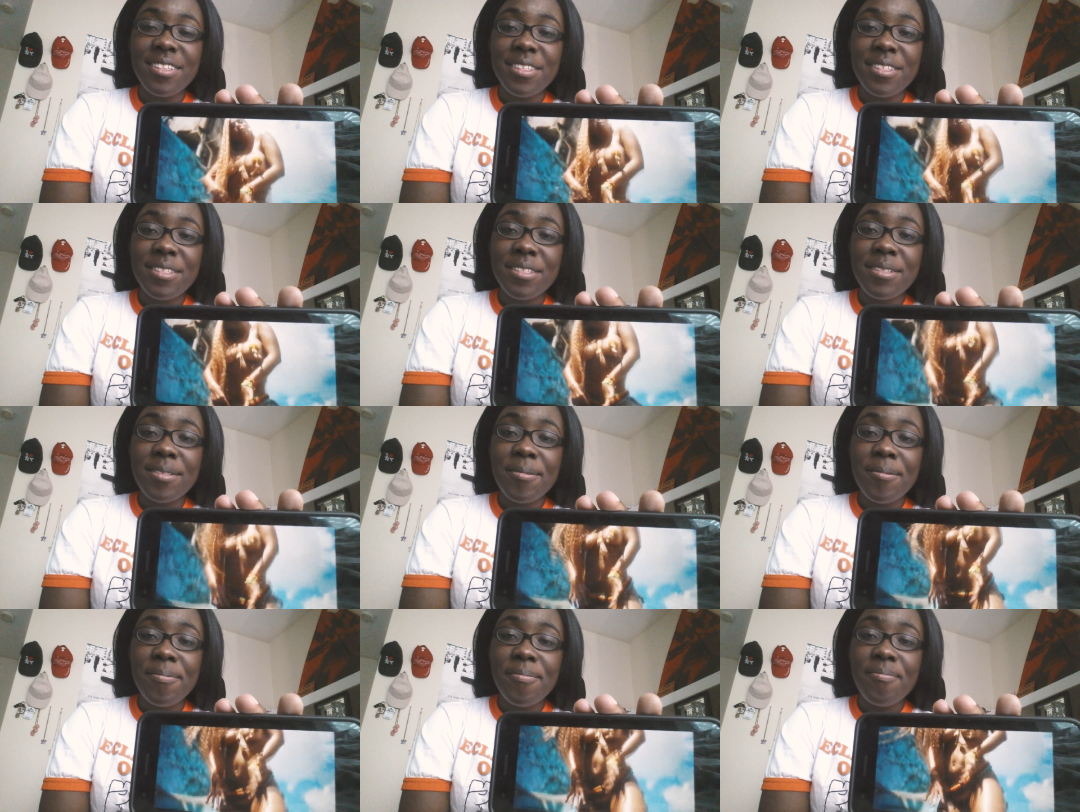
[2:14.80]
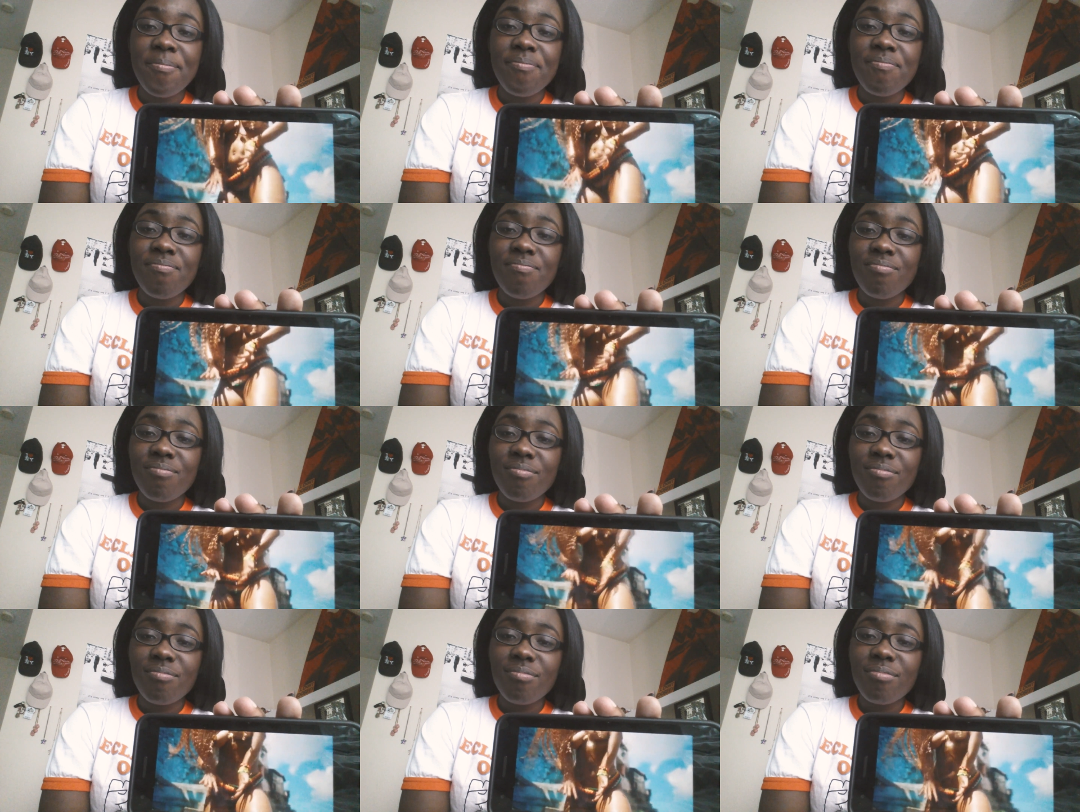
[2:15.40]

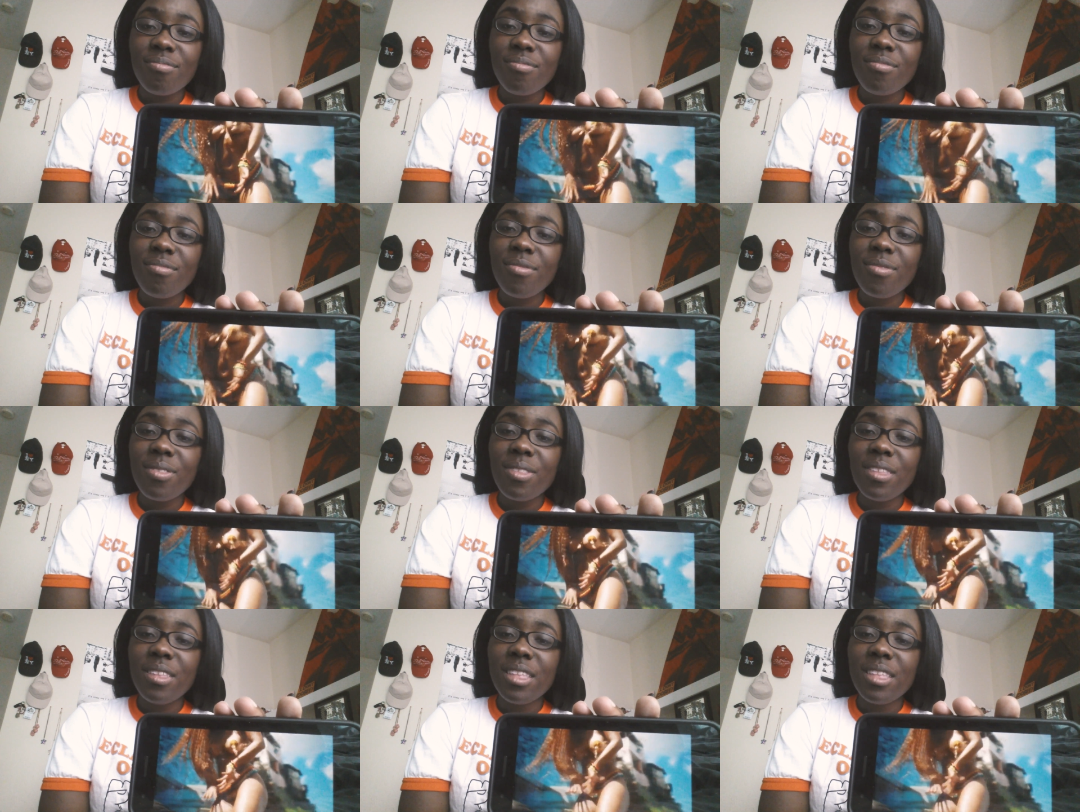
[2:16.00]
(no one is talking)